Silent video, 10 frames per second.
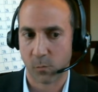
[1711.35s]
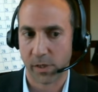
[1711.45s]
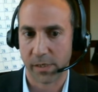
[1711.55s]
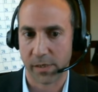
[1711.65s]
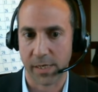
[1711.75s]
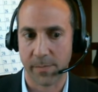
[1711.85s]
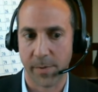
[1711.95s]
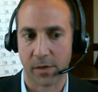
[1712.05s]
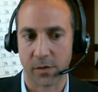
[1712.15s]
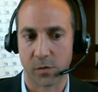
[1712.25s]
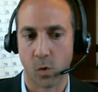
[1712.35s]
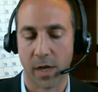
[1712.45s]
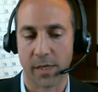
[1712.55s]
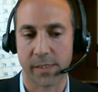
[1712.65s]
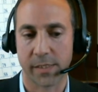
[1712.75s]
really good emails
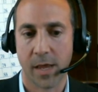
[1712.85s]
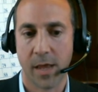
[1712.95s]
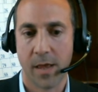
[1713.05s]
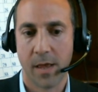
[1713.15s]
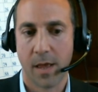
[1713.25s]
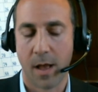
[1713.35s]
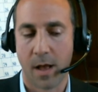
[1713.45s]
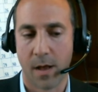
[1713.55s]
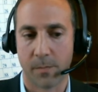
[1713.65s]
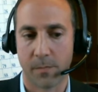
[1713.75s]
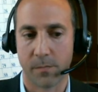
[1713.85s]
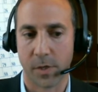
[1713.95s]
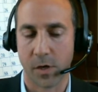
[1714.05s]
was um,